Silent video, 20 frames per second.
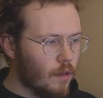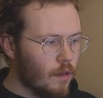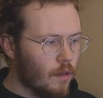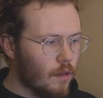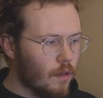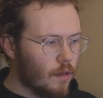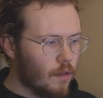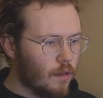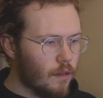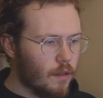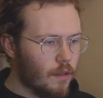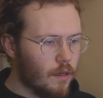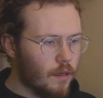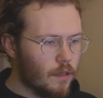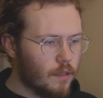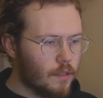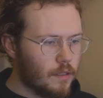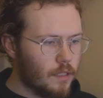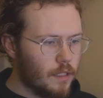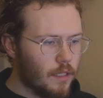The
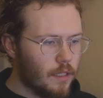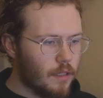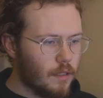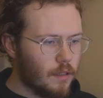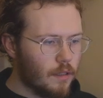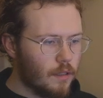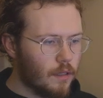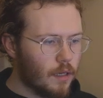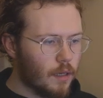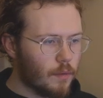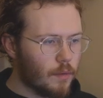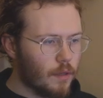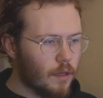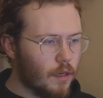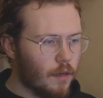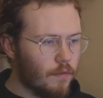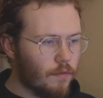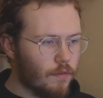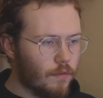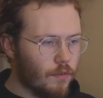teal, I'm going to
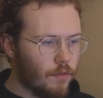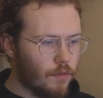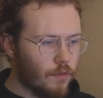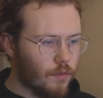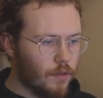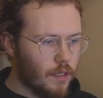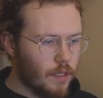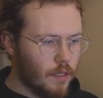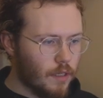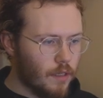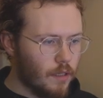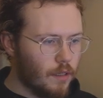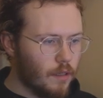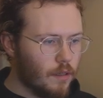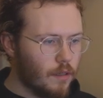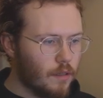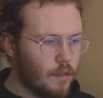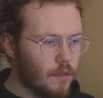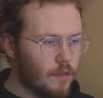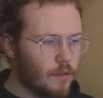have green,
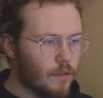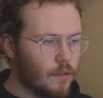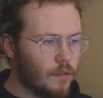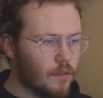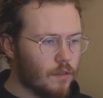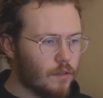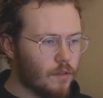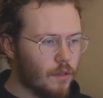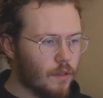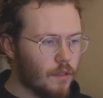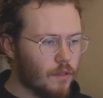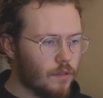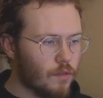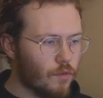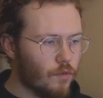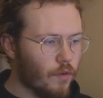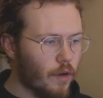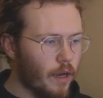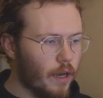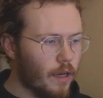so that's the
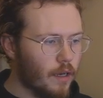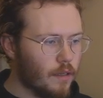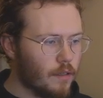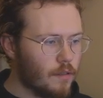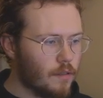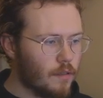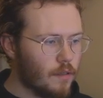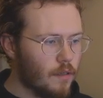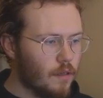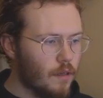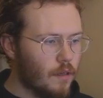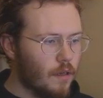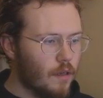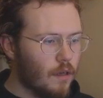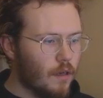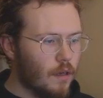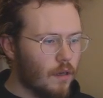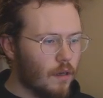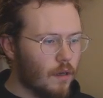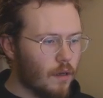grass.
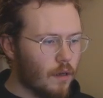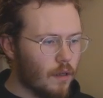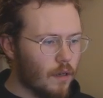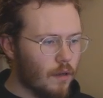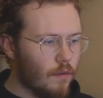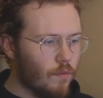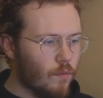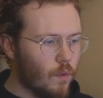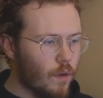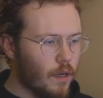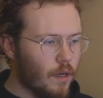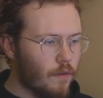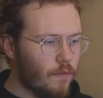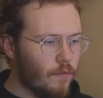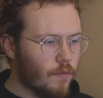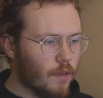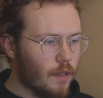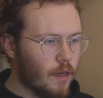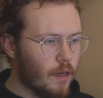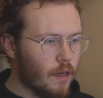I'm going to have white for
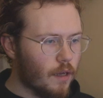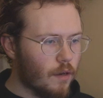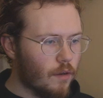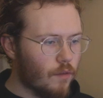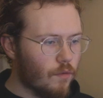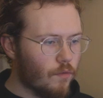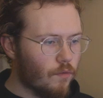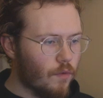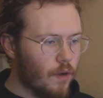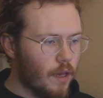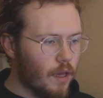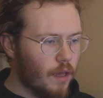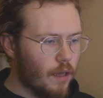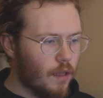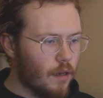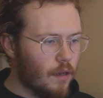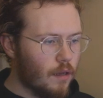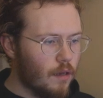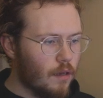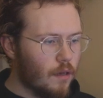that. The
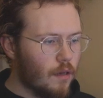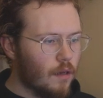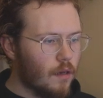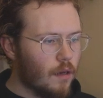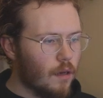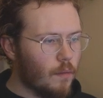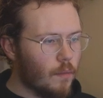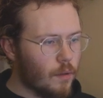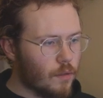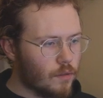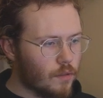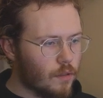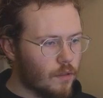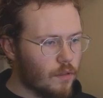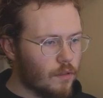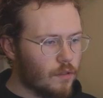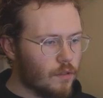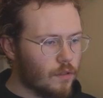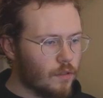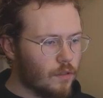red, I'm also going to
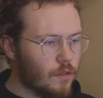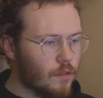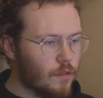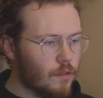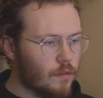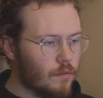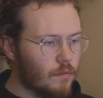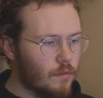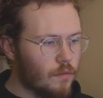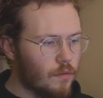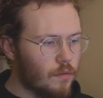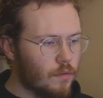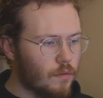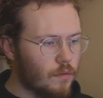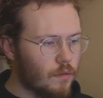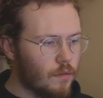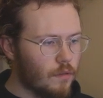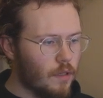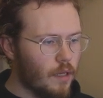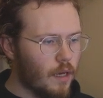turn,
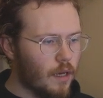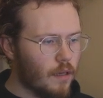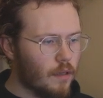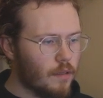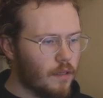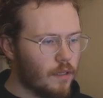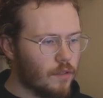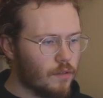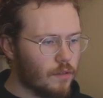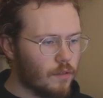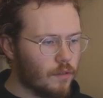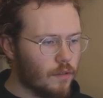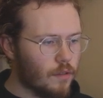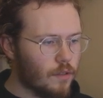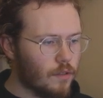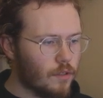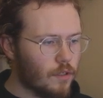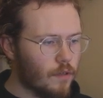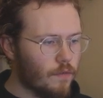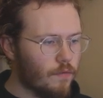yeah, desert is
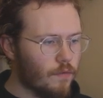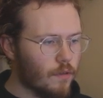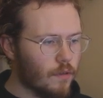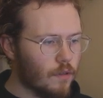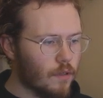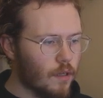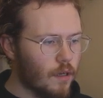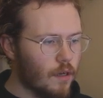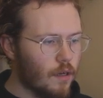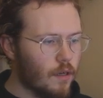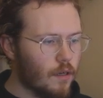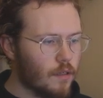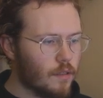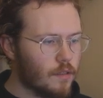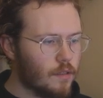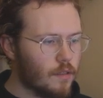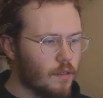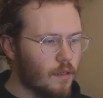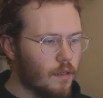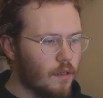good for the
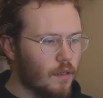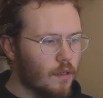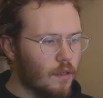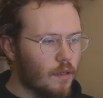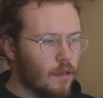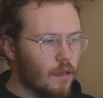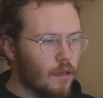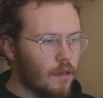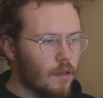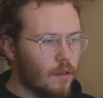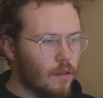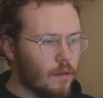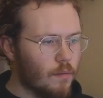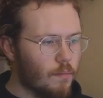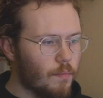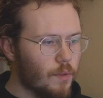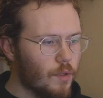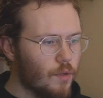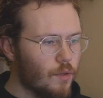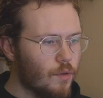logs. The
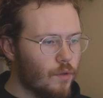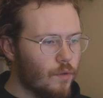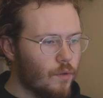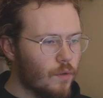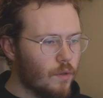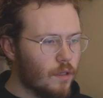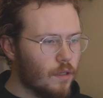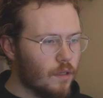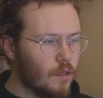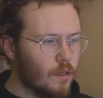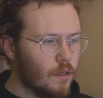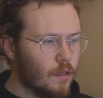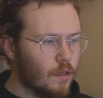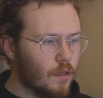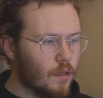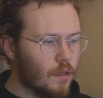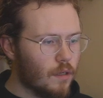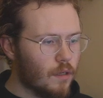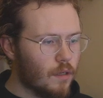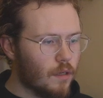blue,
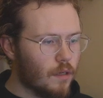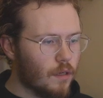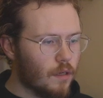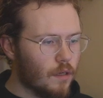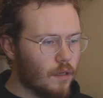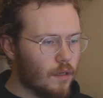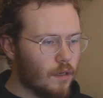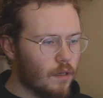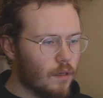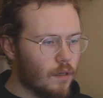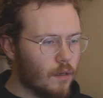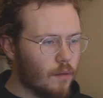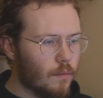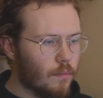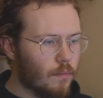yeah,